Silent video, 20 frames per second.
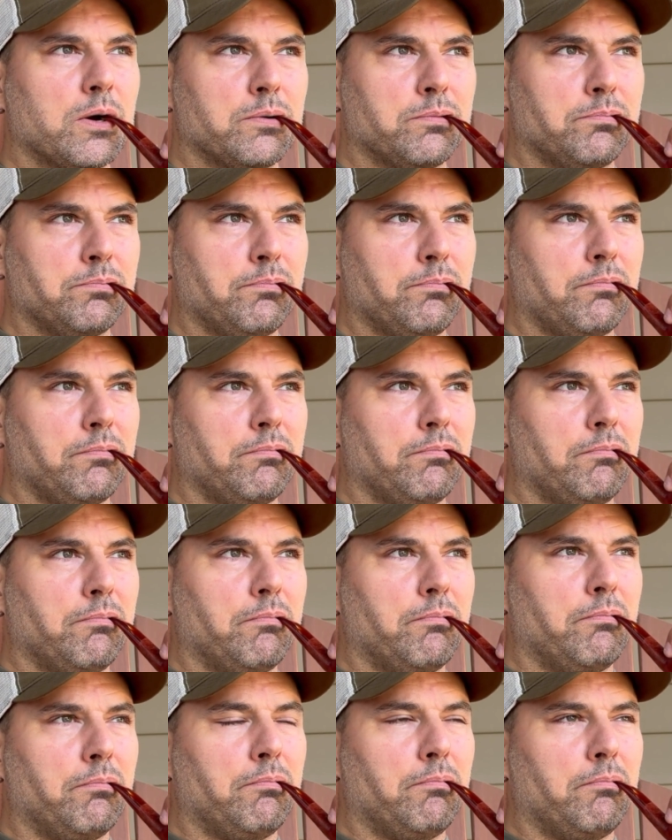
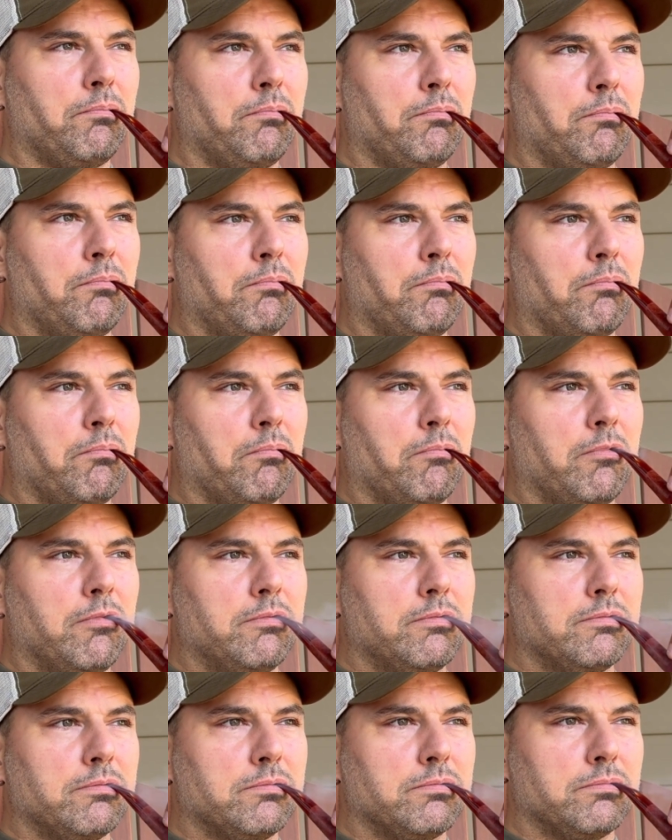
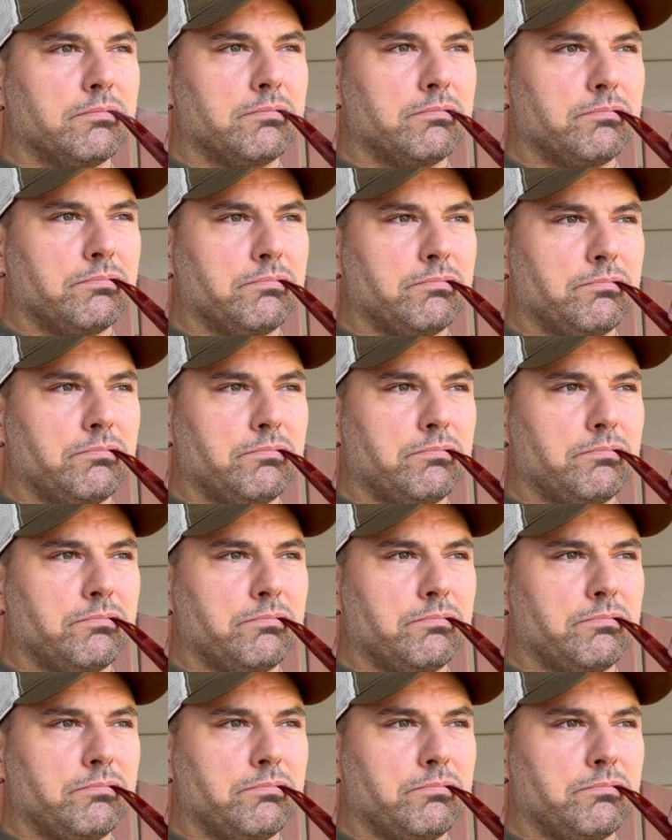Nobody speaks.